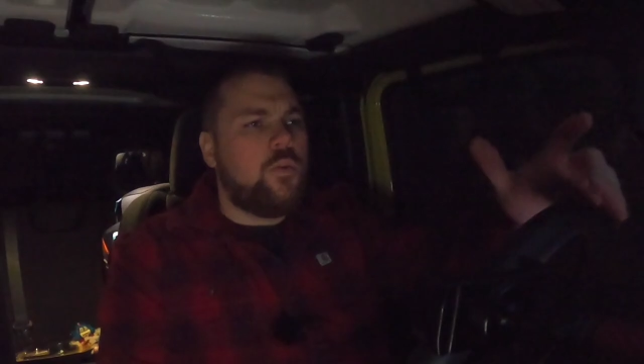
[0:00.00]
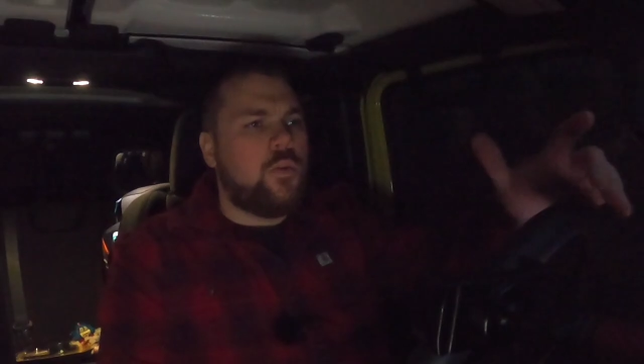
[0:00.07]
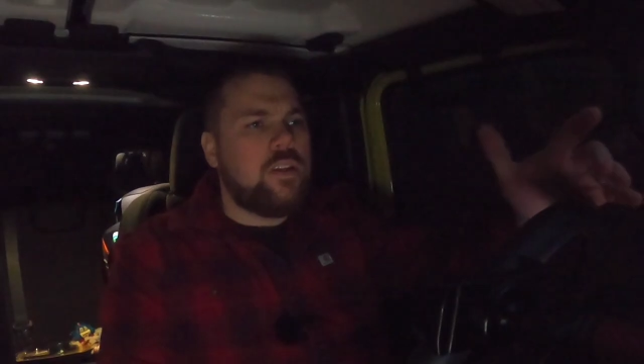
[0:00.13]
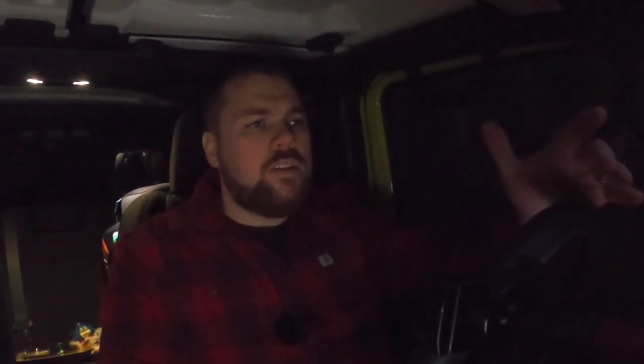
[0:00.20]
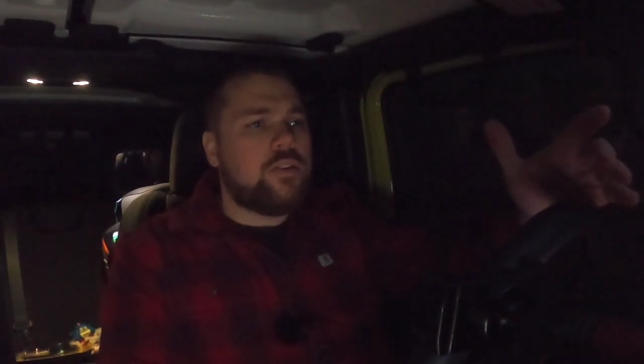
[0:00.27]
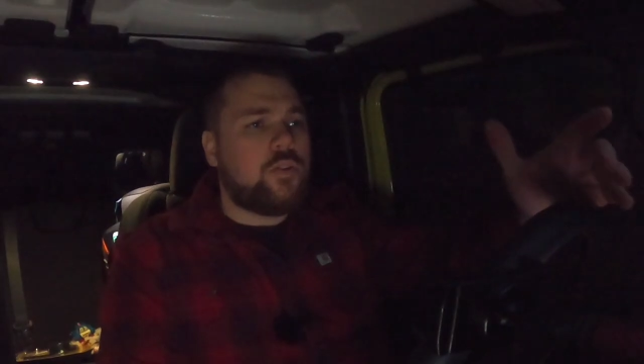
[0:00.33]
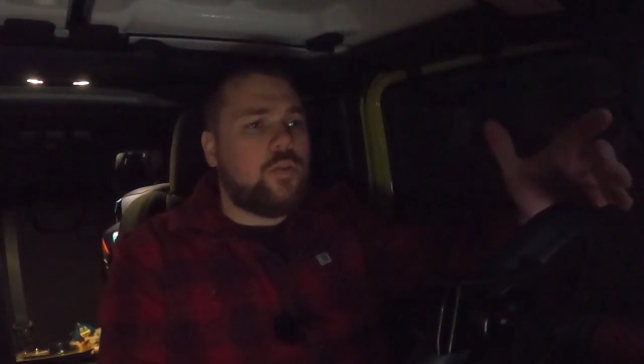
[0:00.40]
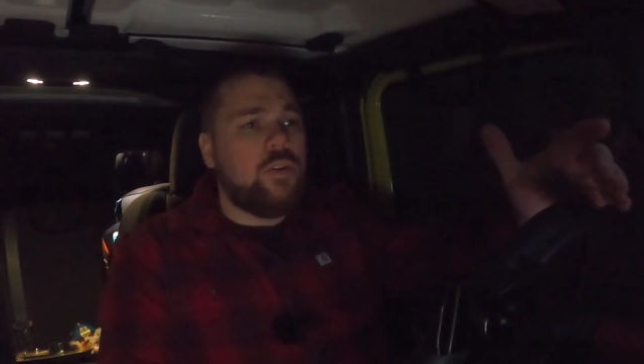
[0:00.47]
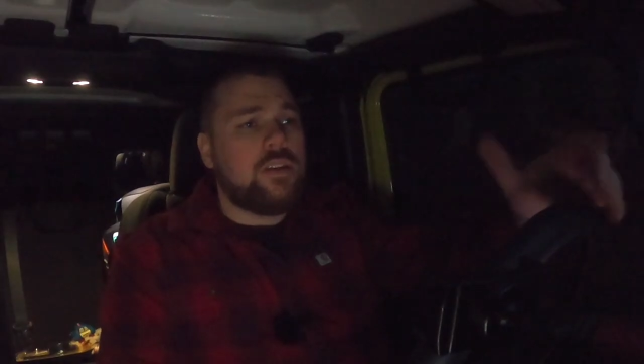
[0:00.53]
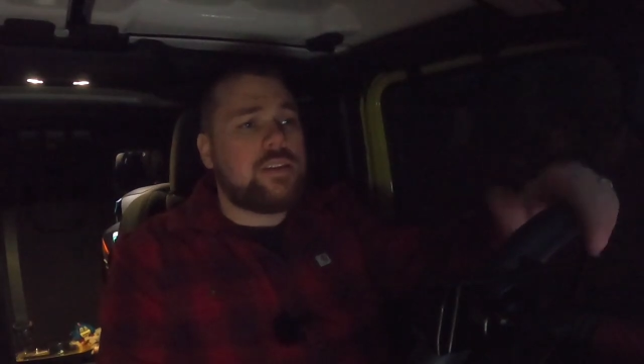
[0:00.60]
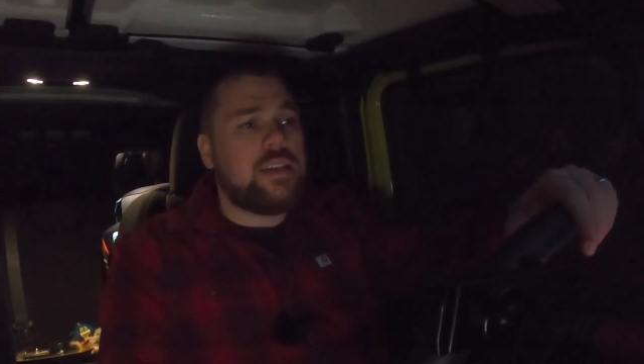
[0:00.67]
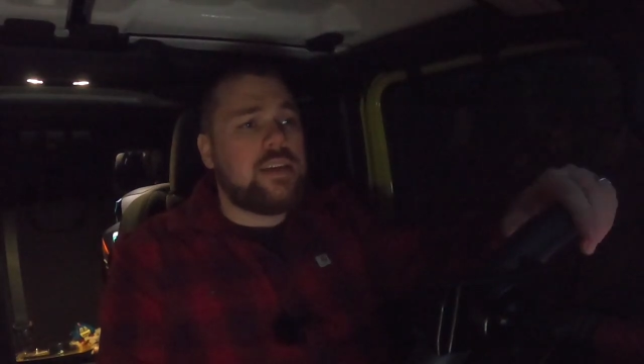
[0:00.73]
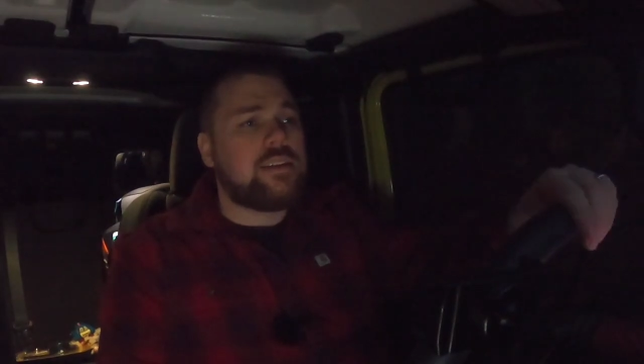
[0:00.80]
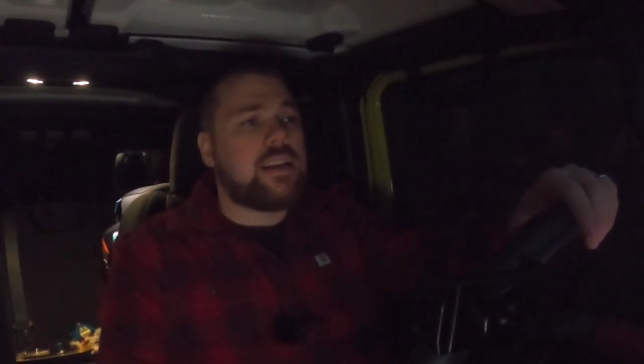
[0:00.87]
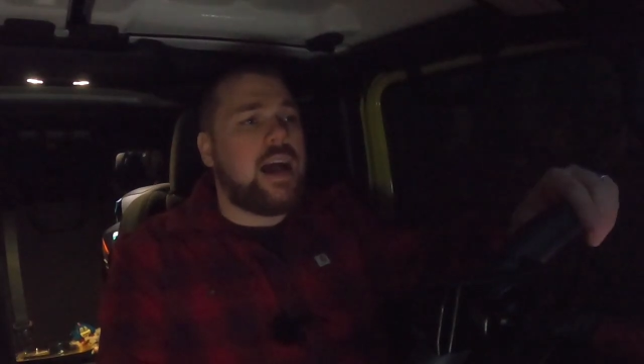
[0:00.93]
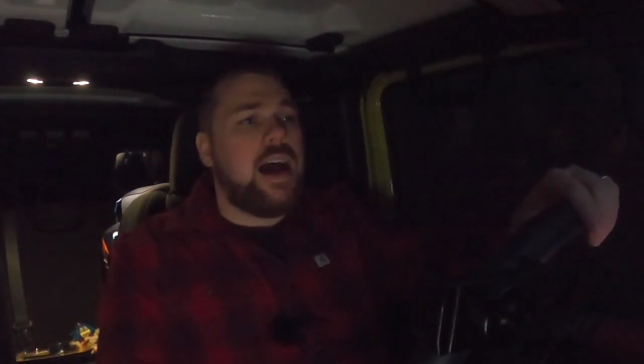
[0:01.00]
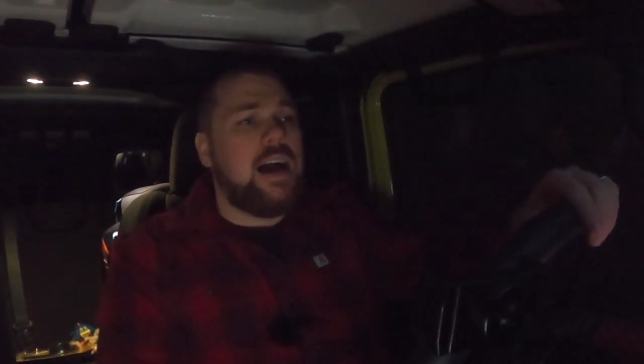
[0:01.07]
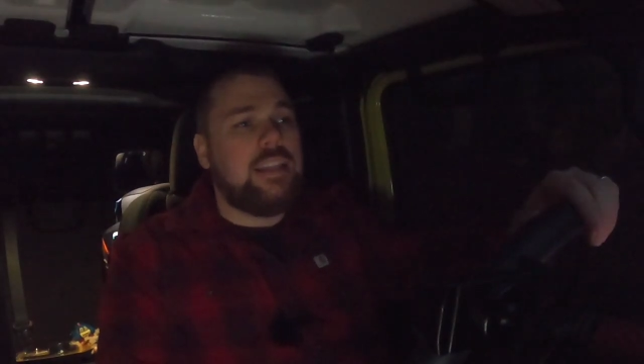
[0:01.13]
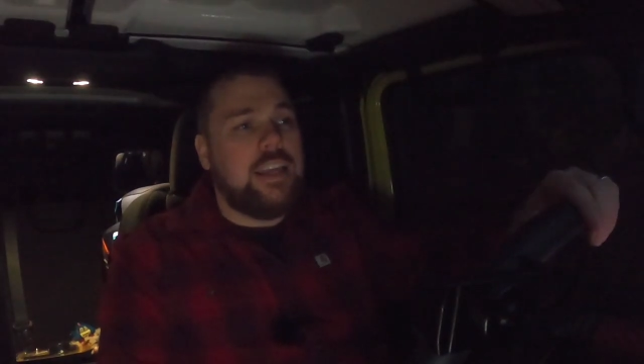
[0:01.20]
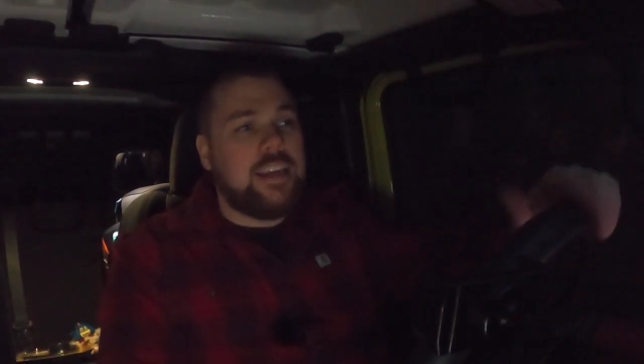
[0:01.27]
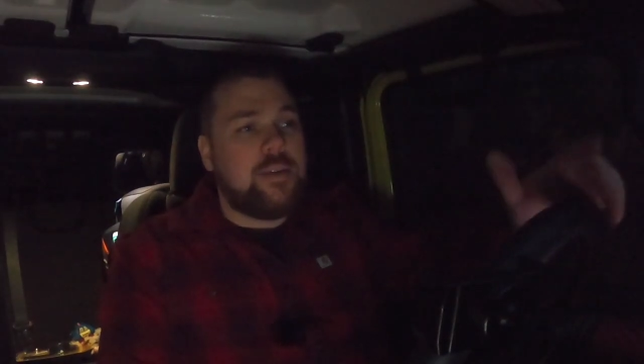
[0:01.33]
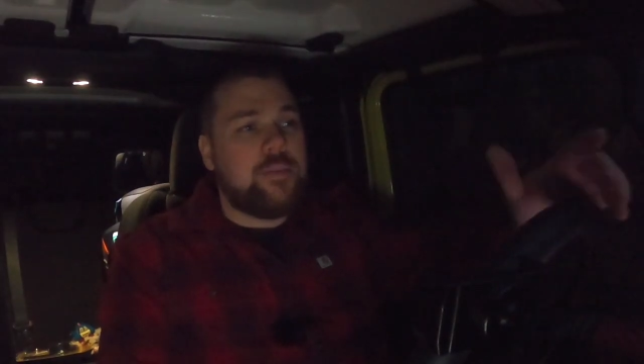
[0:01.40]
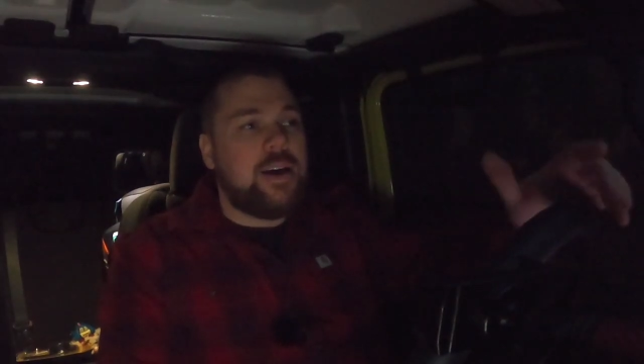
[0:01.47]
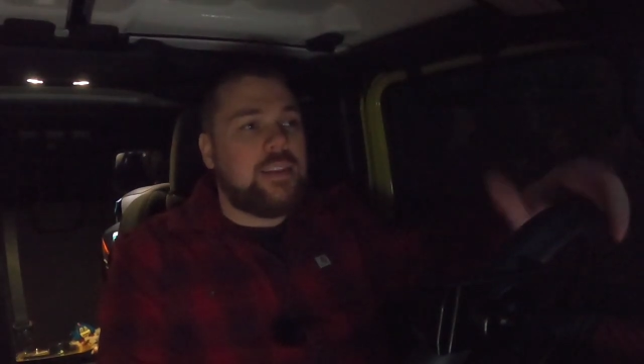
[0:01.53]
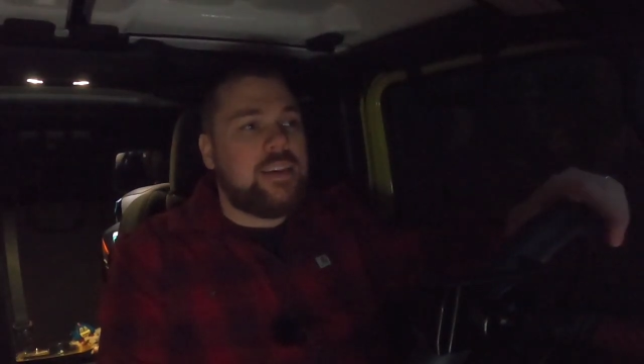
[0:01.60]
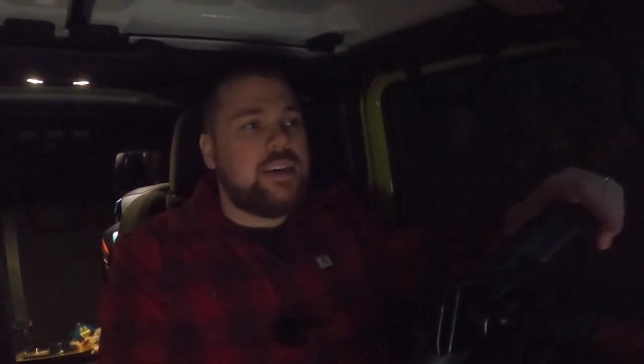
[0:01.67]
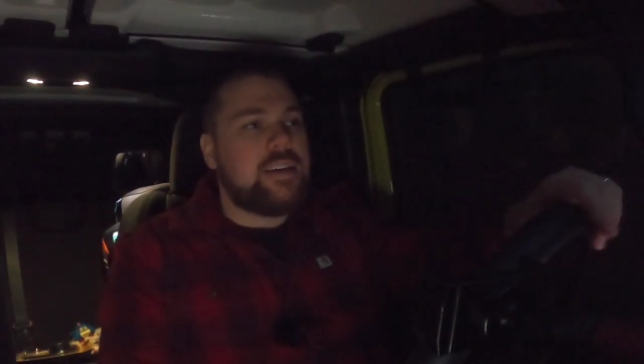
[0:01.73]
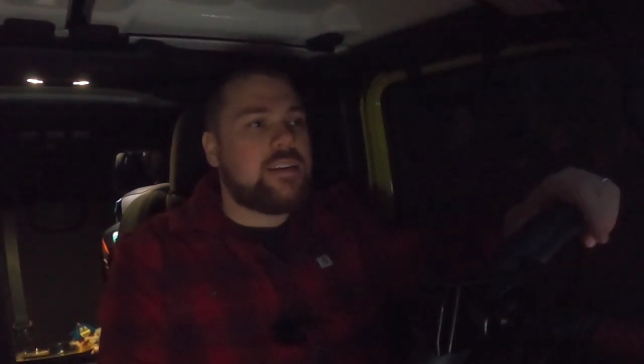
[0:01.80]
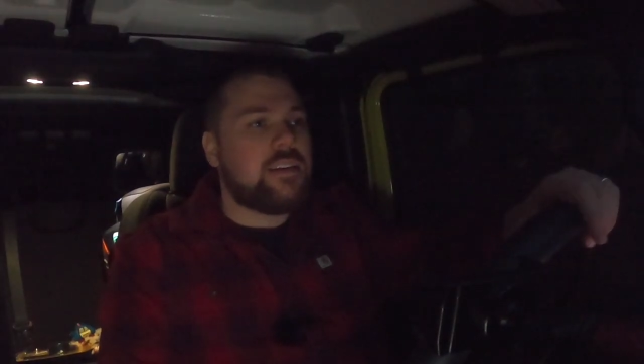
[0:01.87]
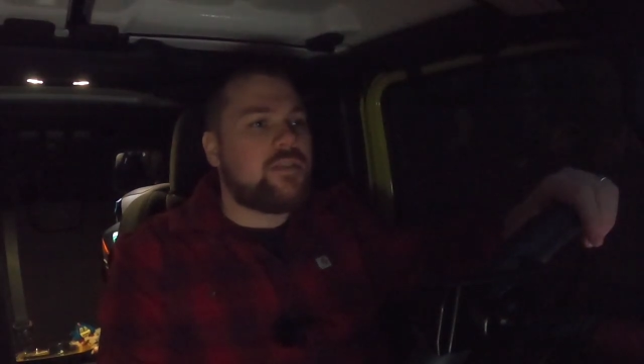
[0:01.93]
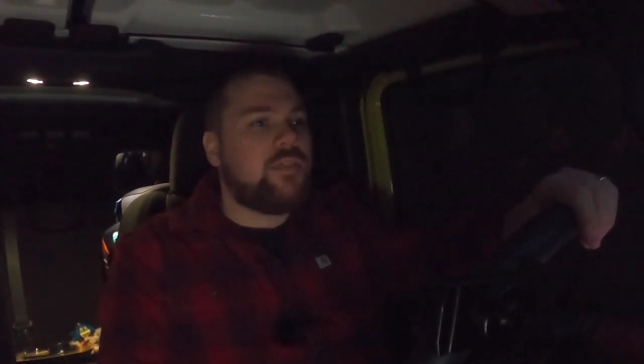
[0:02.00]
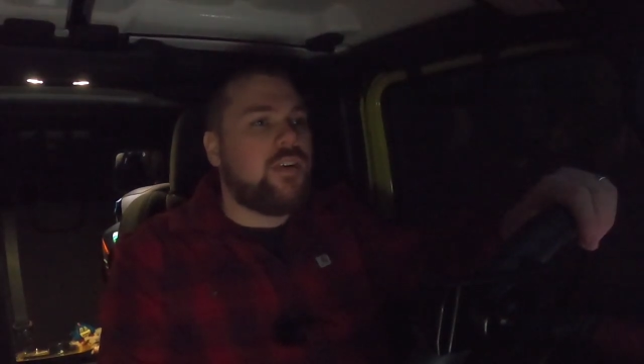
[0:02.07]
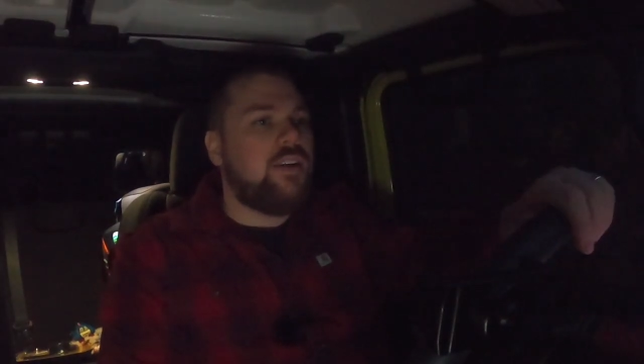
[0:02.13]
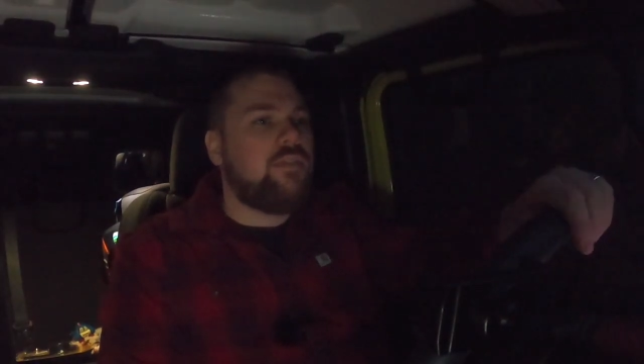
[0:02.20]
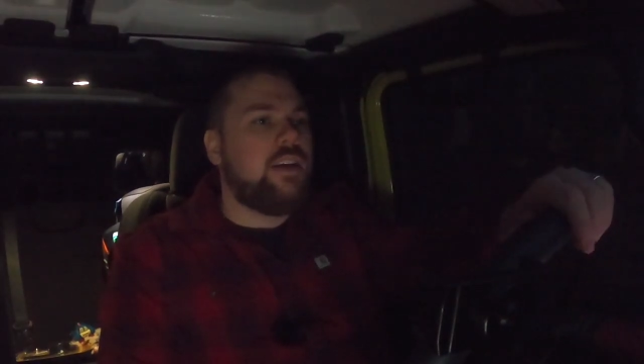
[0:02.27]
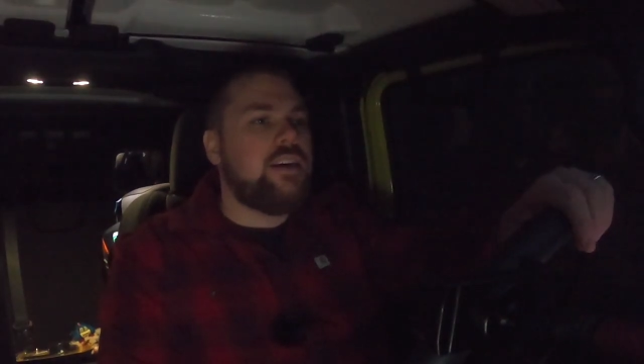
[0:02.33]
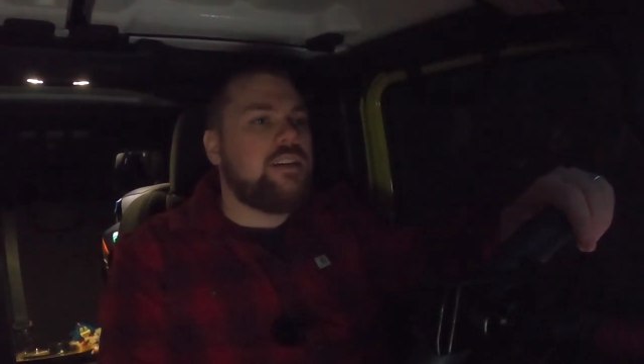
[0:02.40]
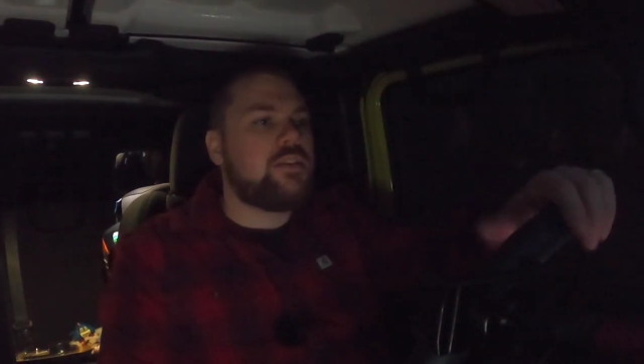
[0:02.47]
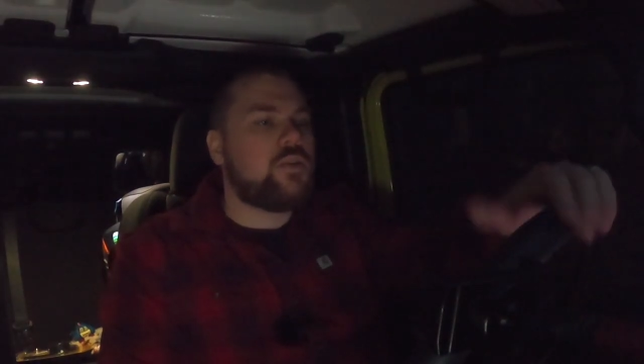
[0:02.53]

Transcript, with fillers: One of the coolest things that I like about the SS5 lights